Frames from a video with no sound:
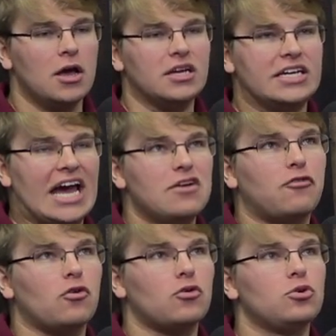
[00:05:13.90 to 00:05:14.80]
gave
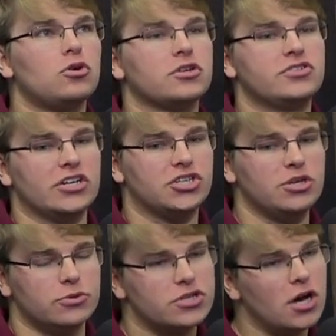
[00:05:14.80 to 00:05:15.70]
her looks that she
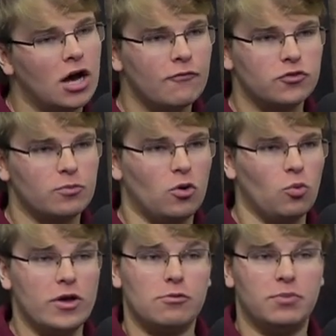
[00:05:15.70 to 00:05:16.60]
was comfortable
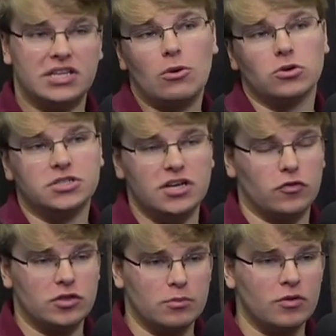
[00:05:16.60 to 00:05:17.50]
with, but that were
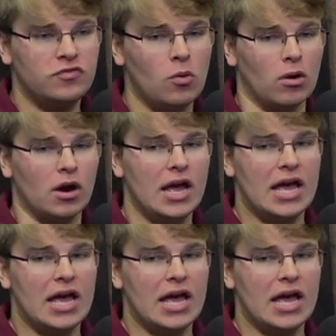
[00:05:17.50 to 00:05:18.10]
different than before.